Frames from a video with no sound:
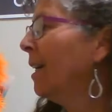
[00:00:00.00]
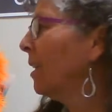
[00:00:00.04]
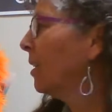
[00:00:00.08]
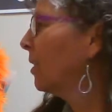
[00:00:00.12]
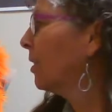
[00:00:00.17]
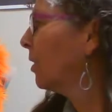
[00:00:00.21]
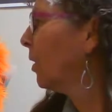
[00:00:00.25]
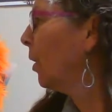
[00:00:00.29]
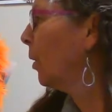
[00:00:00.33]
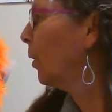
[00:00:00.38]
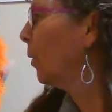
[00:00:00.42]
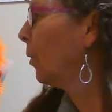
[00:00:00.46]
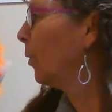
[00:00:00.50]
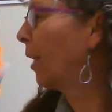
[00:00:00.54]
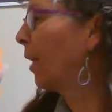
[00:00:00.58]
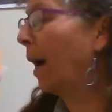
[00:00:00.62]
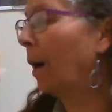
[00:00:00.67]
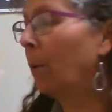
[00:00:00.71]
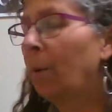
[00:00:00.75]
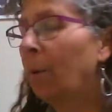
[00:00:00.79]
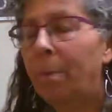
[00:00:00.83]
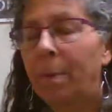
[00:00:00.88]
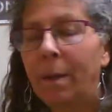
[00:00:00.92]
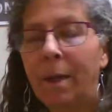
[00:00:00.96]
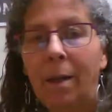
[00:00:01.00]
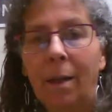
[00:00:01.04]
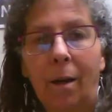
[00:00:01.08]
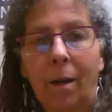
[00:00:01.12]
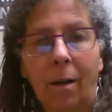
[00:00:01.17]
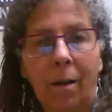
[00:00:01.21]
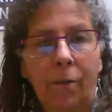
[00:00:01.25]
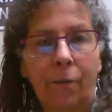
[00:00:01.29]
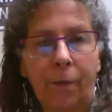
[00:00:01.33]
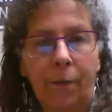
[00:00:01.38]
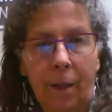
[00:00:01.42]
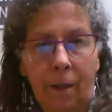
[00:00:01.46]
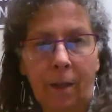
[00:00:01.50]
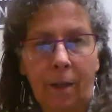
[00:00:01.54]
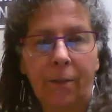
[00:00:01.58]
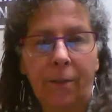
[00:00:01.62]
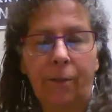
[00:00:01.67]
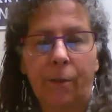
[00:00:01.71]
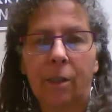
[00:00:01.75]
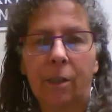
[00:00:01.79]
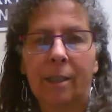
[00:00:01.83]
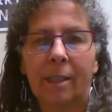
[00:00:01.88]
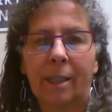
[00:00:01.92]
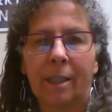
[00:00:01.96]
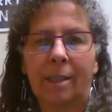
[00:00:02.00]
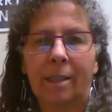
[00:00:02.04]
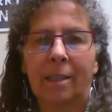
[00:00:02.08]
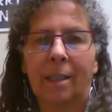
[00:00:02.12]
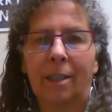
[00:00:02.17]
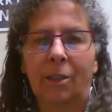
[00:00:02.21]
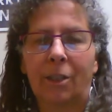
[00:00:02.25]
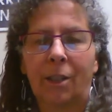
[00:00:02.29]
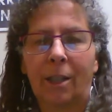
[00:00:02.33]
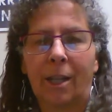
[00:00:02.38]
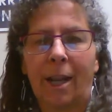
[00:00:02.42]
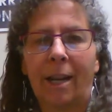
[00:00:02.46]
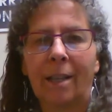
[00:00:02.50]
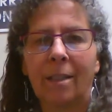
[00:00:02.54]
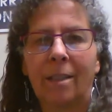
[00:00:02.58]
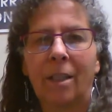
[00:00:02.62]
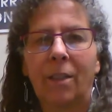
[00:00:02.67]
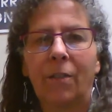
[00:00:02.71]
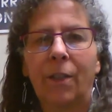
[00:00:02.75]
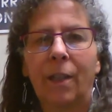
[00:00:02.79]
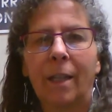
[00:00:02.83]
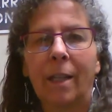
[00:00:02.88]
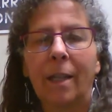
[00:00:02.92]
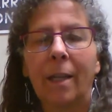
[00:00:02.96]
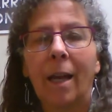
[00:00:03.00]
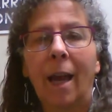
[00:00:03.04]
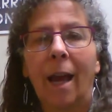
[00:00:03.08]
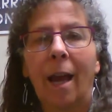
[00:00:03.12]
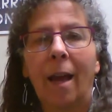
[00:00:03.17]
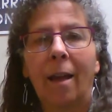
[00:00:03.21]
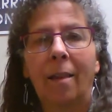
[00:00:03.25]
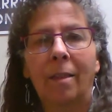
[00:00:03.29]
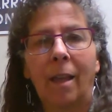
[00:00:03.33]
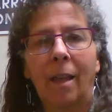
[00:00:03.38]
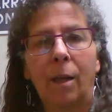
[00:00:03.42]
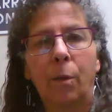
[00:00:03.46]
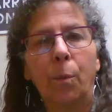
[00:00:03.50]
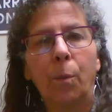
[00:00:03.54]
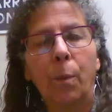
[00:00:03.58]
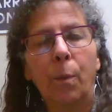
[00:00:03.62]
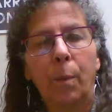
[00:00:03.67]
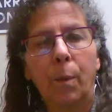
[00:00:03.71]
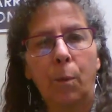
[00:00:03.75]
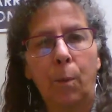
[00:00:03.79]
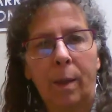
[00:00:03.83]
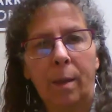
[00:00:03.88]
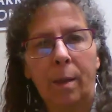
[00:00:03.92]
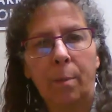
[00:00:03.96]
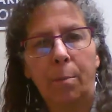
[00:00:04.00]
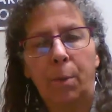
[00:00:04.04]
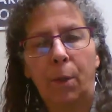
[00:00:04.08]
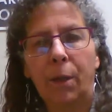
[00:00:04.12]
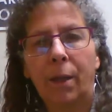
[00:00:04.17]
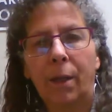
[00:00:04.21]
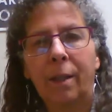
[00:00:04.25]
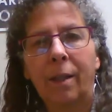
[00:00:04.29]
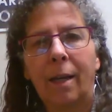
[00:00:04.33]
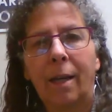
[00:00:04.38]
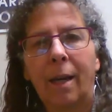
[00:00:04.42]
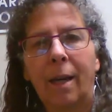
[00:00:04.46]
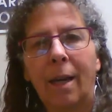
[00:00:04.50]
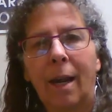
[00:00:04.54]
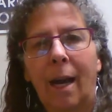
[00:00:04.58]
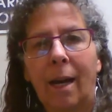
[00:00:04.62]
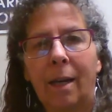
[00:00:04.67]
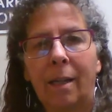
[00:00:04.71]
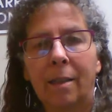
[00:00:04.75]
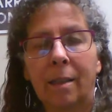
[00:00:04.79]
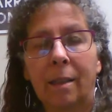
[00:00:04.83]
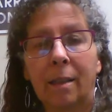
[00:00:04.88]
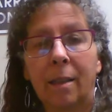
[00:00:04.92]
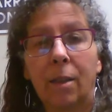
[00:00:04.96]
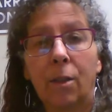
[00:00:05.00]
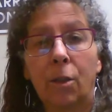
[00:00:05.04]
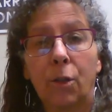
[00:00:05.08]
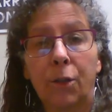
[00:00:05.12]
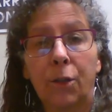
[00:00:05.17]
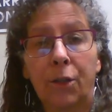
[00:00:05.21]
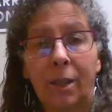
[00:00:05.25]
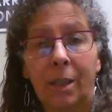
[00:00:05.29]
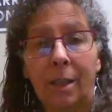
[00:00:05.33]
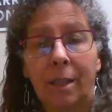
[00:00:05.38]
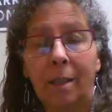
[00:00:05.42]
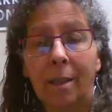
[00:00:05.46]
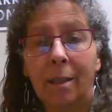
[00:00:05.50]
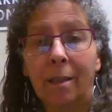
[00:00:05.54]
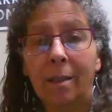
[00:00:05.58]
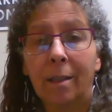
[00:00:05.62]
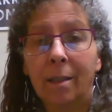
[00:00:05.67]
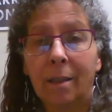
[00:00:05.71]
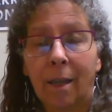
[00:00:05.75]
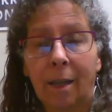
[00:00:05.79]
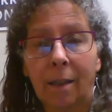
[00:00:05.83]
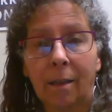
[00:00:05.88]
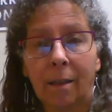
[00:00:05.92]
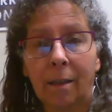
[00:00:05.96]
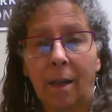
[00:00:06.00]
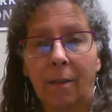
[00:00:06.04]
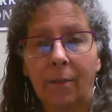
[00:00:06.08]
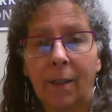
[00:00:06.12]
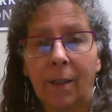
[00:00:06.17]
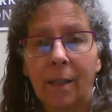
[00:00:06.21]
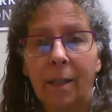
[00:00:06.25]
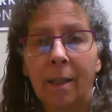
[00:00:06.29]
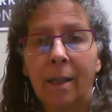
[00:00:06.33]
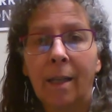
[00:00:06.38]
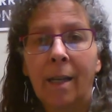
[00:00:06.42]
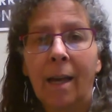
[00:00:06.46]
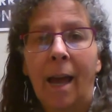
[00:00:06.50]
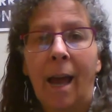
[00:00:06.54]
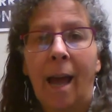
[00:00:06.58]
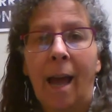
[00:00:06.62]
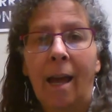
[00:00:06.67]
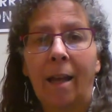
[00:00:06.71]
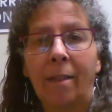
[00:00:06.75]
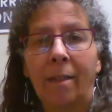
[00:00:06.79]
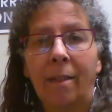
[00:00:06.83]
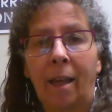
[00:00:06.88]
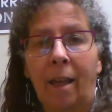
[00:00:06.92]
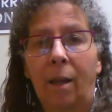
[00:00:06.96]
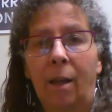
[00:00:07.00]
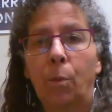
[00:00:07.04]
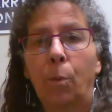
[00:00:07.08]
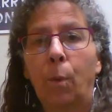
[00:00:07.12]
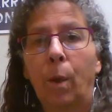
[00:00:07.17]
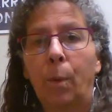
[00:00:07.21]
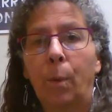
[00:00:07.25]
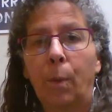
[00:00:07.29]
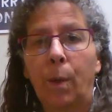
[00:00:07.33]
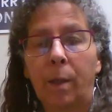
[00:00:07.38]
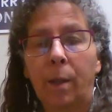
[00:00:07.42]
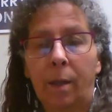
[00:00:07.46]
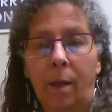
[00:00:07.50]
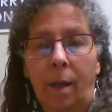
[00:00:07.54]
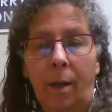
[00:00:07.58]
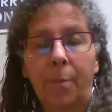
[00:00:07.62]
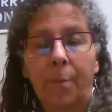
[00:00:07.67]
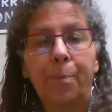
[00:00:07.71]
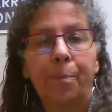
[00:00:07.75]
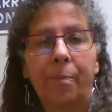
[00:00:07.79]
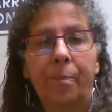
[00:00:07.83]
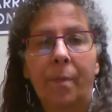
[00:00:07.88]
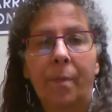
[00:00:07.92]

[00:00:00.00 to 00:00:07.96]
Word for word: So that would be our very first extension activity, and then we would read a book that has a letter G in the title of it, and then we would